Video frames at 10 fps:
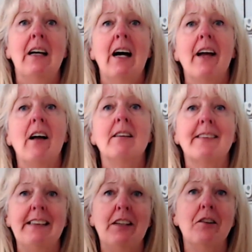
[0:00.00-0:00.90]
and I'll
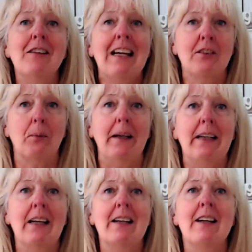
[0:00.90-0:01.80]
see you next week
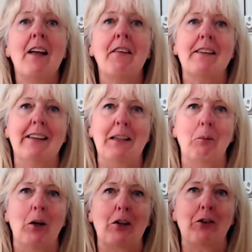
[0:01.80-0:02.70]
in another tea
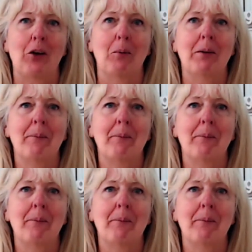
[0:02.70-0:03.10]
workshop.